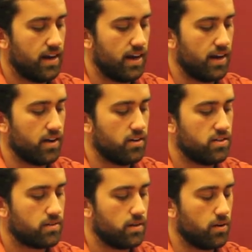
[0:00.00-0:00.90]
And
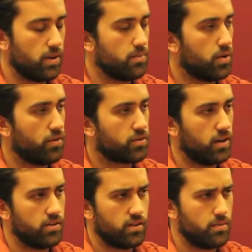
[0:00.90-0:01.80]
when the polls
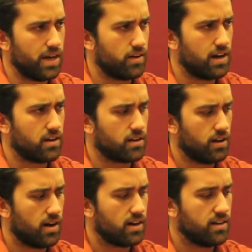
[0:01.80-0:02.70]
closed at about 8
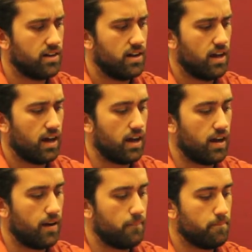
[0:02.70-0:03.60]
o'clock,
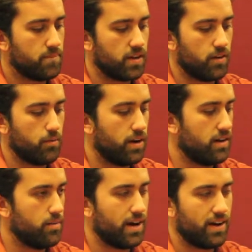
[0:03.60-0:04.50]
I
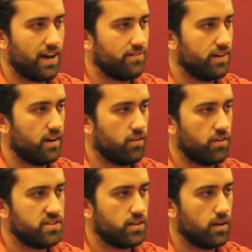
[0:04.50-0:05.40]
waited about half an hour
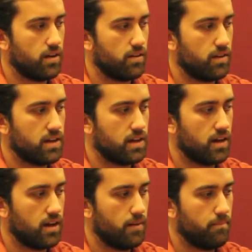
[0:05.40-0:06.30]
until all of the